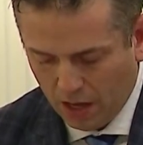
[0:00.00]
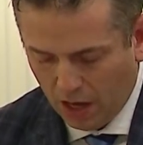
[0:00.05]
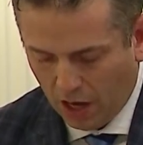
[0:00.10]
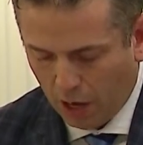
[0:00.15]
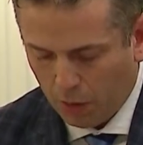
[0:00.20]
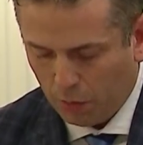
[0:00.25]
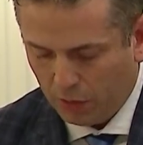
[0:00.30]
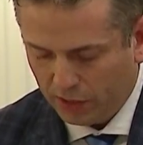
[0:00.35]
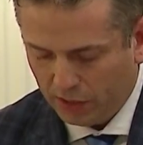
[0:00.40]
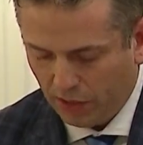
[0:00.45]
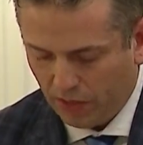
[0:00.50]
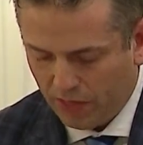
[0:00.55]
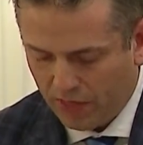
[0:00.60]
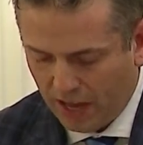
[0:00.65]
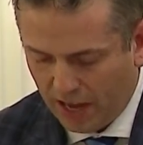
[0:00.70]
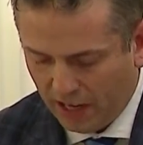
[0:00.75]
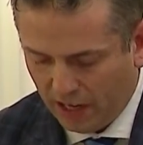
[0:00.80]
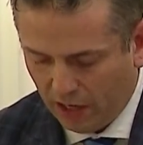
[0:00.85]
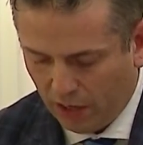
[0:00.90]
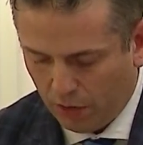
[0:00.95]
I want to
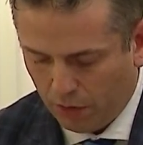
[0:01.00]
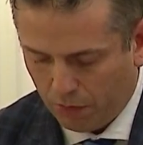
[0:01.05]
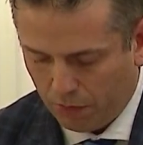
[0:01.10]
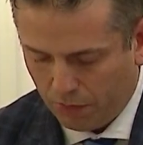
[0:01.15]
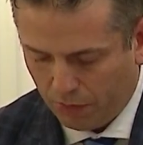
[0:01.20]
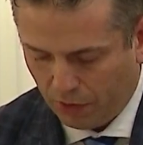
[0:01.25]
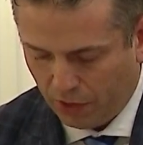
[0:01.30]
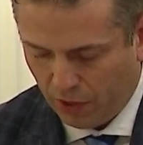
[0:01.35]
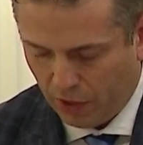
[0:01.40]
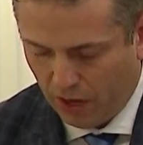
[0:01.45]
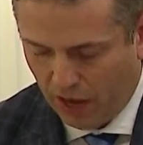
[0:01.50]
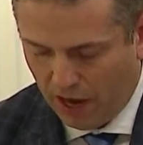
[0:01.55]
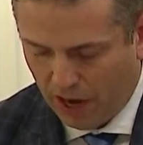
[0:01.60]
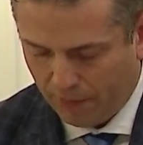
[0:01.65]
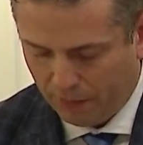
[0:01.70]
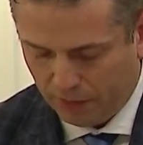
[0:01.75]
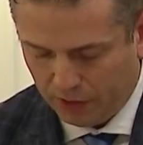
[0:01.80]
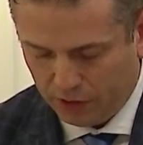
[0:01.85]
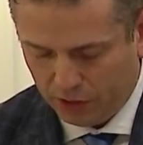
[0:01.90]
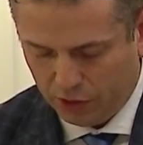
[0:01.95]
thank you for your
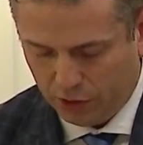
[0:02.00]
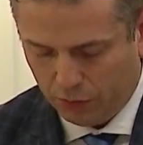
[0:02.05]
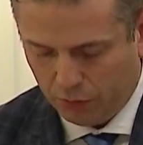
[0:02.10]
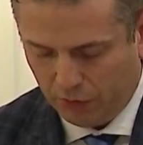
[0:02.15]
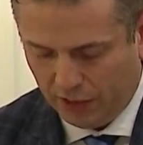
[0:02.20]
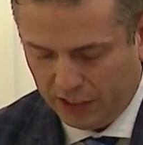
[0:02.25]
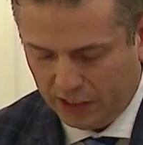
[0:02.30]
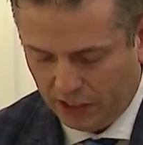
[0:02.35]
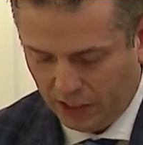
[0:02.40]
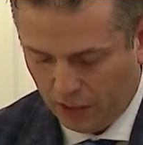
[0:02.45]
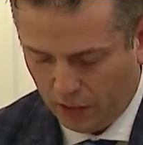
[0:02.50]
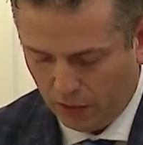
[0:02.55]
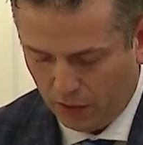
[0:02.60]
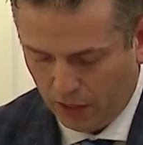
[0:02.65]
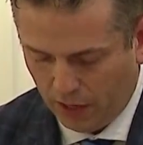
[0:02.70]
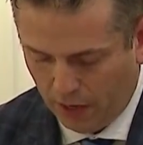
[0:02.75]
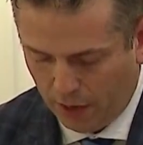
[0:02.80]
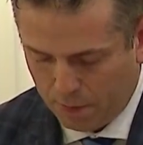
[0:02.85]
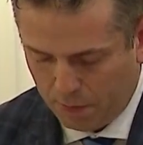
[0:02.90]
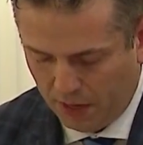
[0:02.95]
efforts to reach out
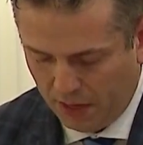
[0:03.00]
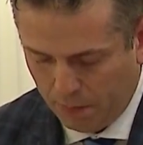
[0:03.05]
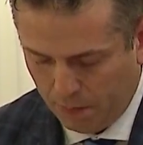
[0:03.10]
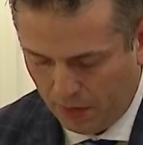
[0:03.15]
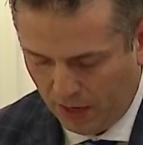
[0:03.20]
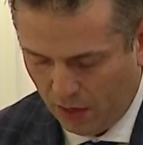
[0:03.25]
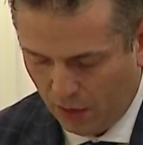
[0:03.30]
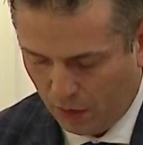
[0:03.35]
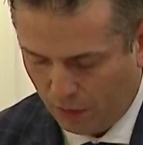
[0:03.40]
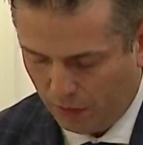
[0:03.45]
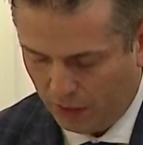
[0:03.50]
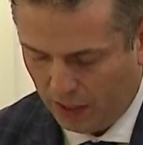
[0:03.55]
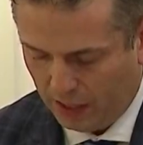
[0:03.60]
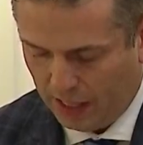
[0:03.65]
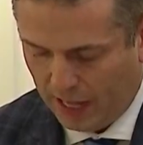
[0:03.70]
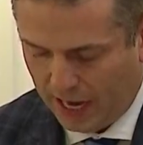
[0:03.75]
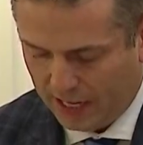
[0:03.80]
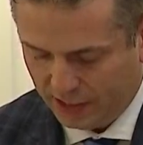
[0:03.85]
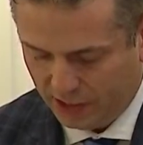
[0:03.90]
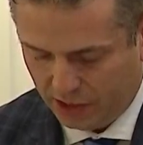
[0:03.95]
and meet me over the
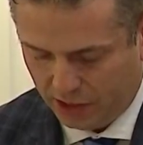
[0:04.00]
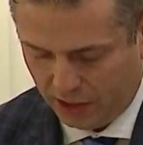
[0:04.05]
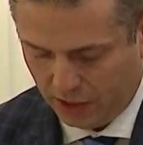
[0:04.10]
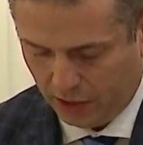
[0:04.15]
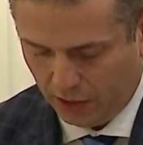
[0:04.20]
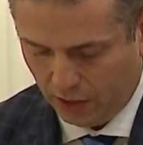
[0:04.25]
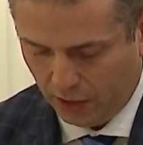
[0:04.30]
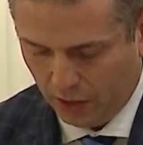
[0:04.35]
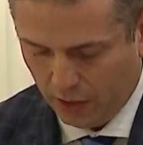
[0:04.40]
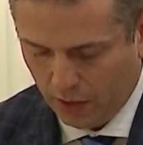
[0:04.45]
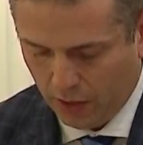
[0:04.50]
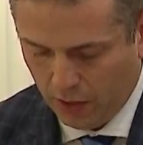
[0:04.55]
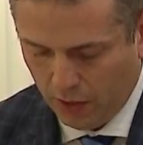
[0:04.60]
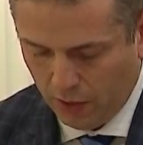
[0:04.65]
last year.